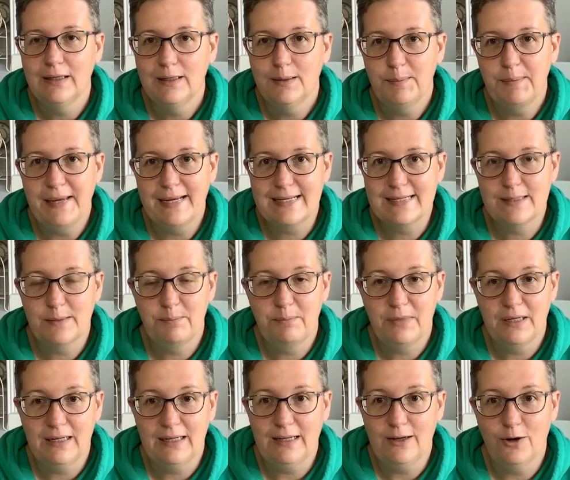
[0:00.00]
make some
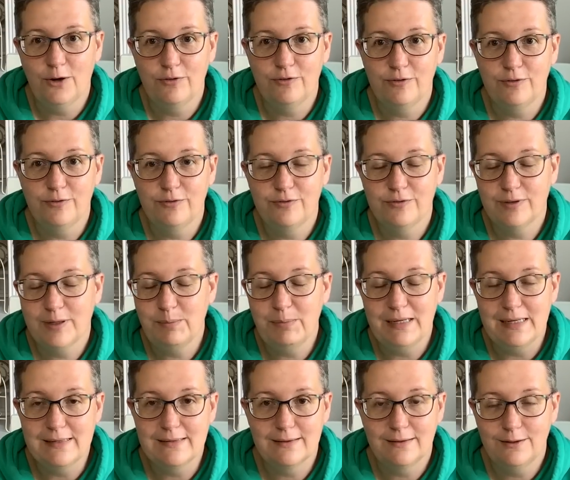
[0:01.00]
money off of
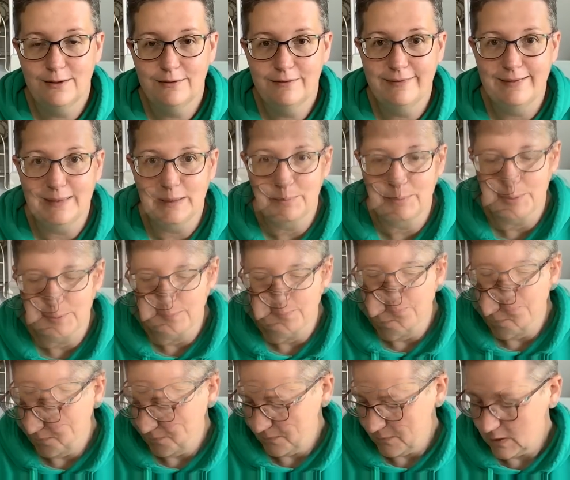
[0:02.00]
freebies that are available.
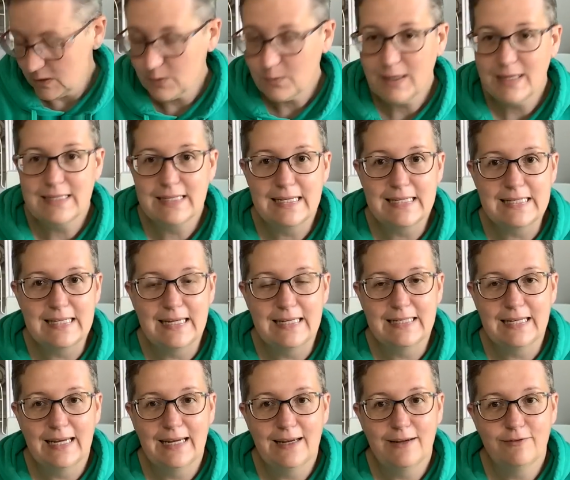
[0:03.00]
So as I said,
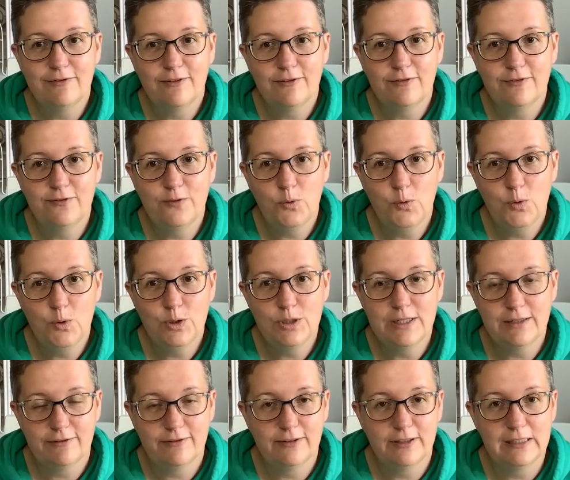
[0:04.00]
I have 4
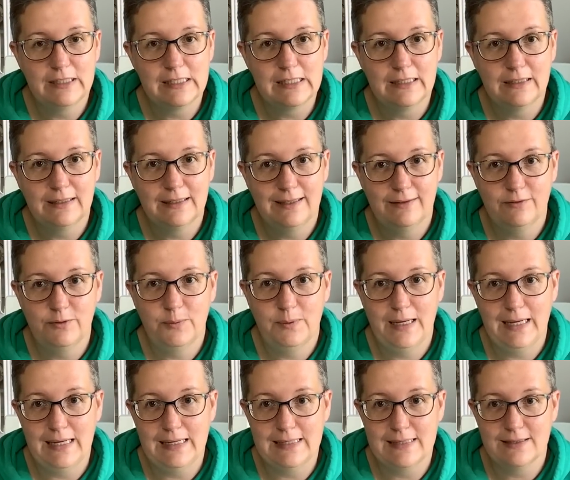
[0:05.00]
different
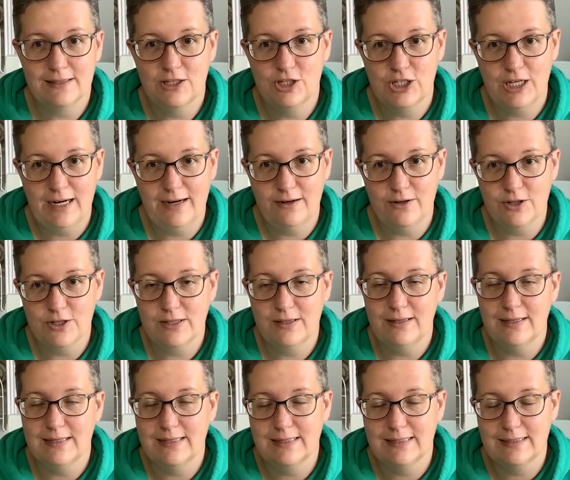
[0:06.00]
giveaways, shares
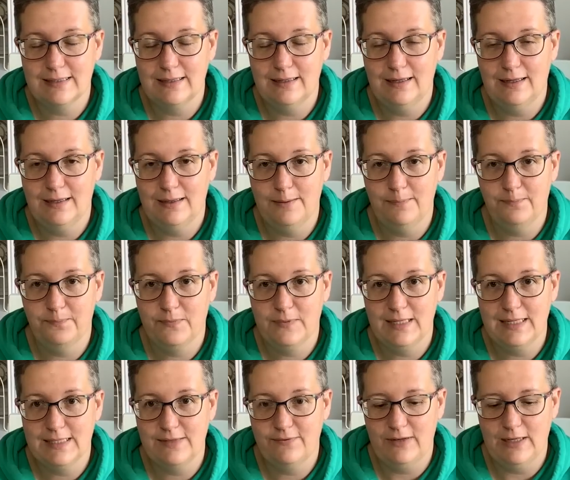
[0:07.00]
this
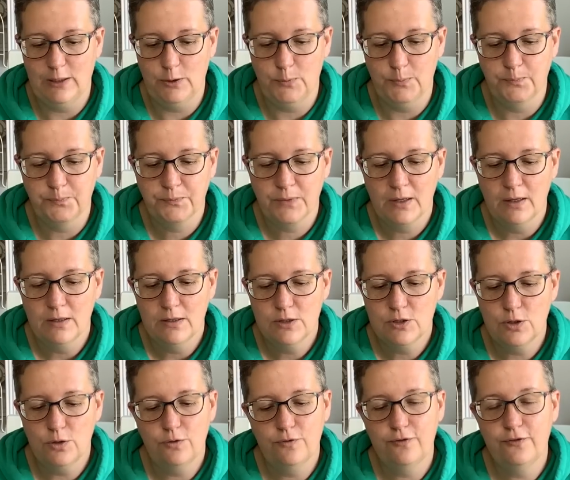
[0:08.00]
video.
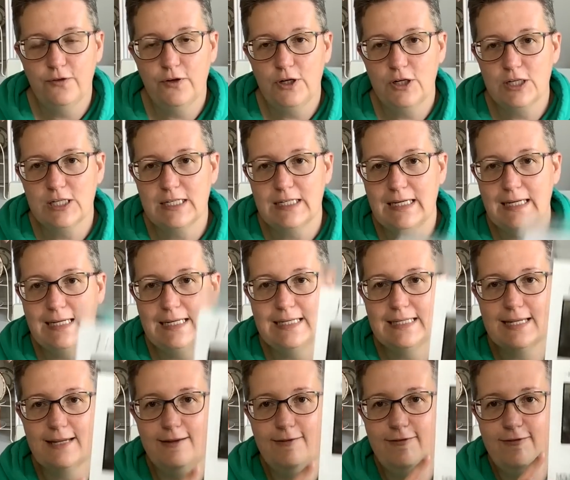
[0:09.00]
So first
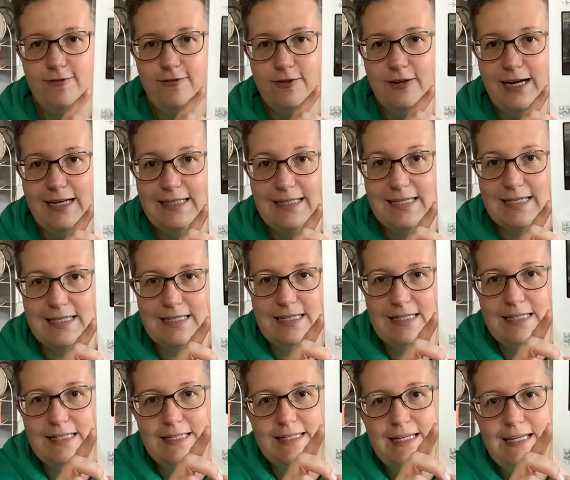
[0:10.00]
is
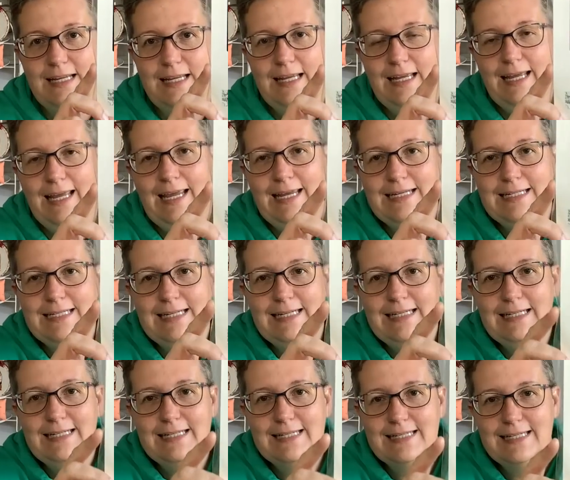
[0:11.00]
Frances
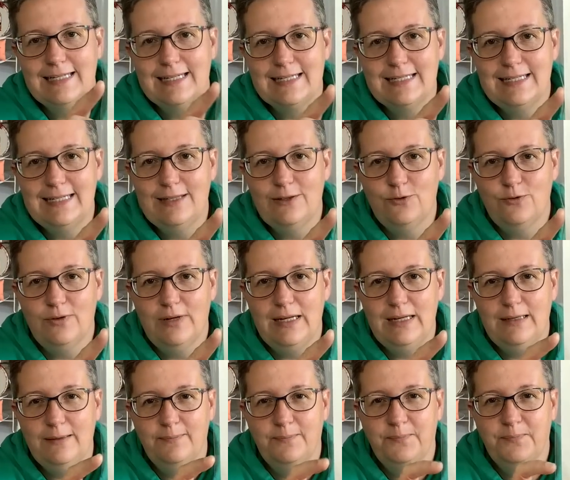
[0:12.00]
1863.